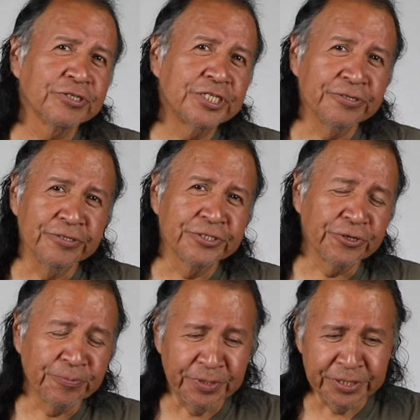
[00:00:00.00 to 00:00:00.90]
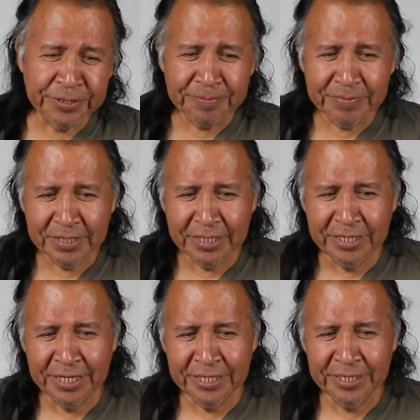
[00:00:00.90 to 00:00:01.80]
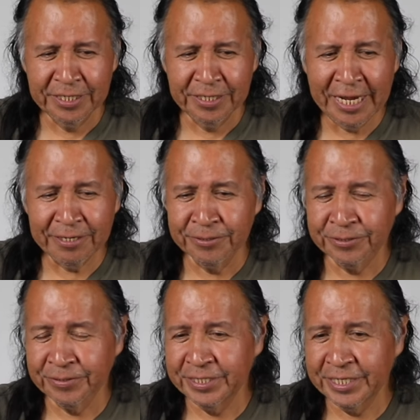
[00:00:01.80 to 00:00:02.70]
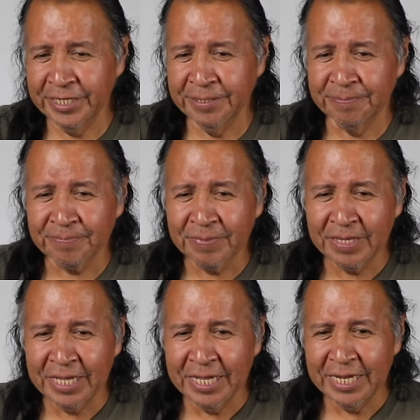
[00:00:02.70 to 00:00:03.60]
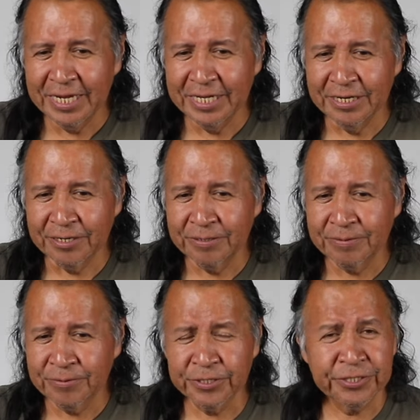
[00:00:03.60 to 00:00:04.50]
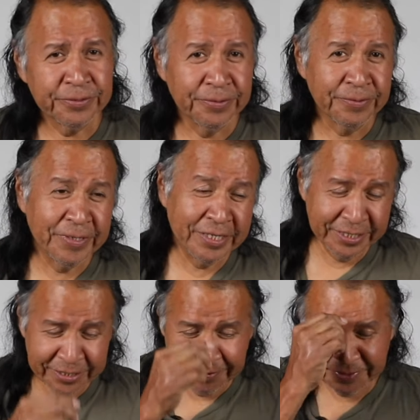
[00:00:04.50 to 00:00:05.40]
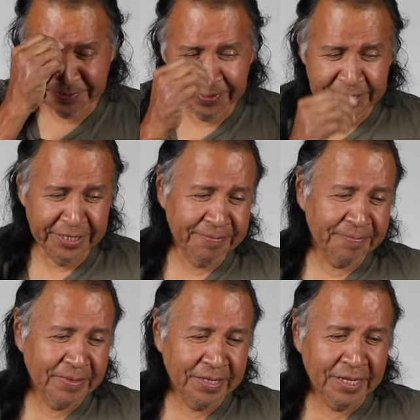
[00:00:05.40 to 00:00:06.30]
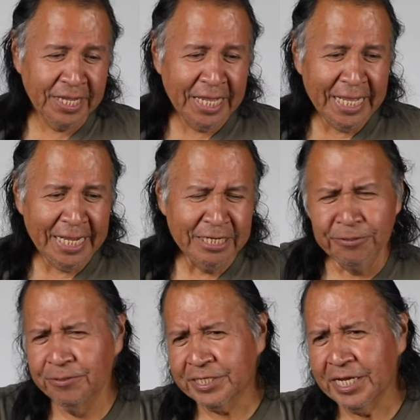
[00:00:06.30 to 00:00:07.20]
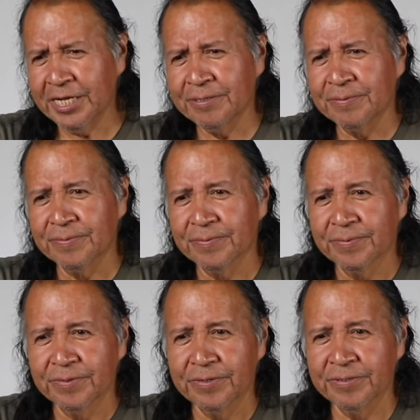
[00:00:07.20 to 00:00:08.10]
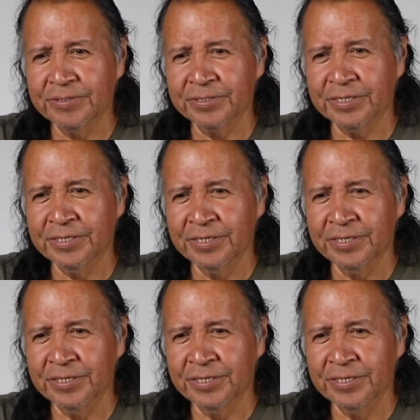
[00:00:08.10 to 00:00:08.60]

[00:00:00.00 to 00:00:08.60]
creature, a serpent, and it had antlers on its head and a crystal right in the center of its forehead. And the Uktena was,